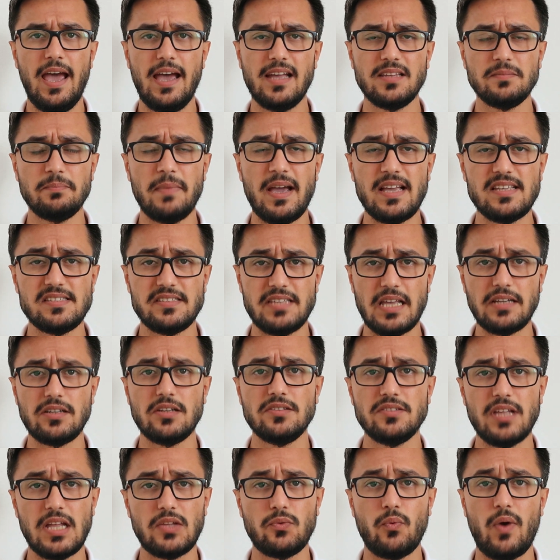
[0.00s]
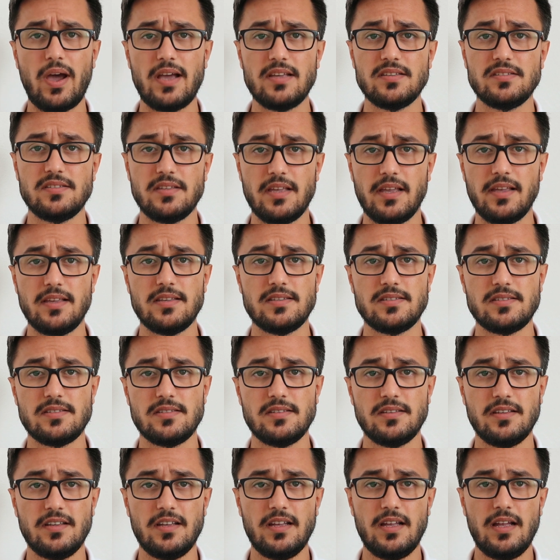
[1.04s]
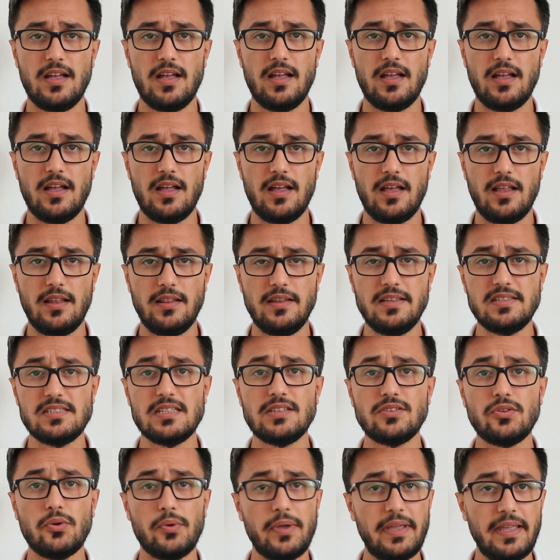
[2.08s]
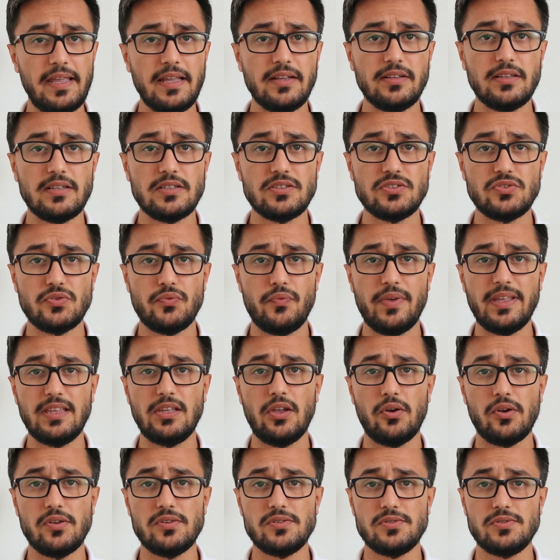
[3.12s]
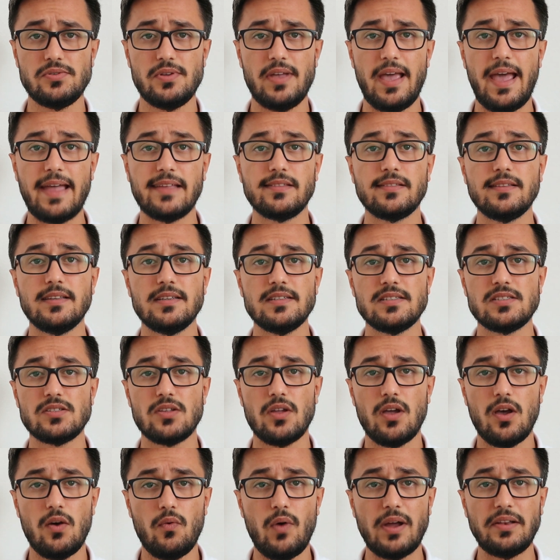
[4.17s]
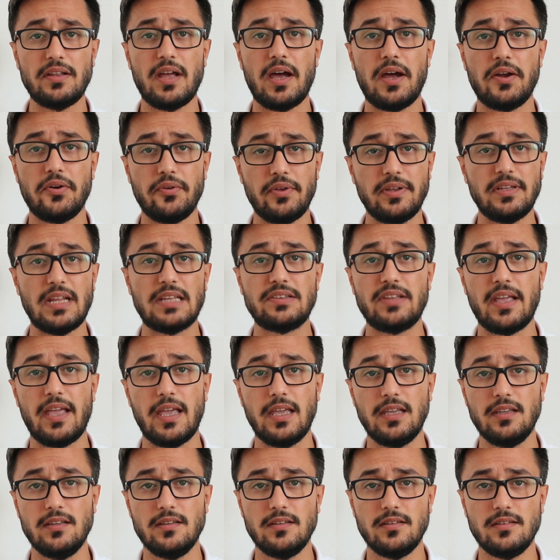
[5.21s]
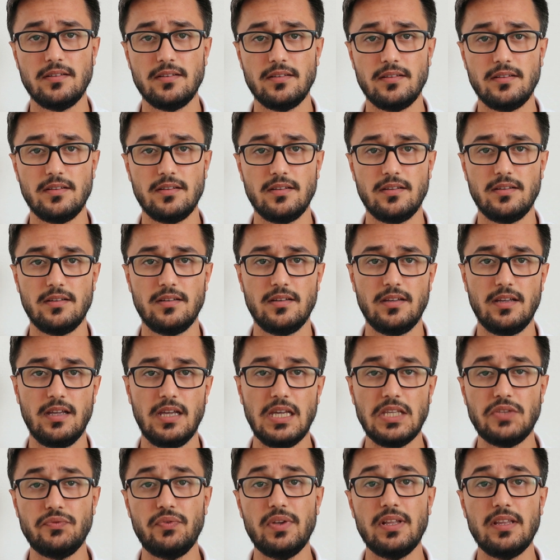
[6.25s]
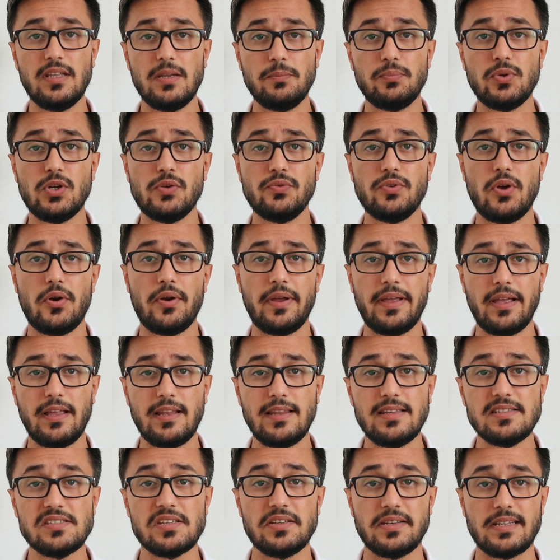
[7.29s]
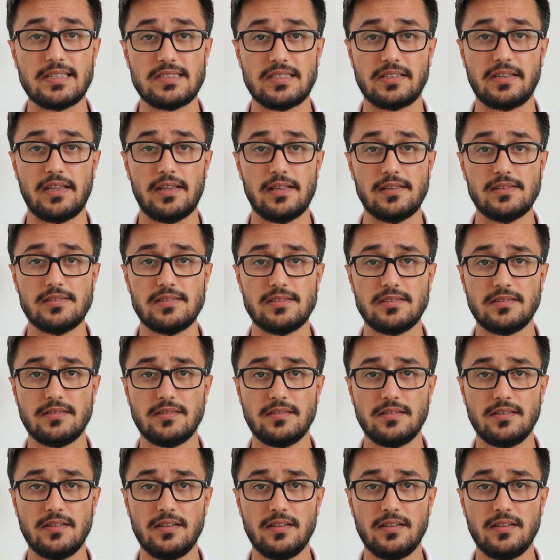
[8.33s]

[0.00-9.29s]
And my second advice is listen to English videos at least 1 hour in a day. It will improve your listening skills.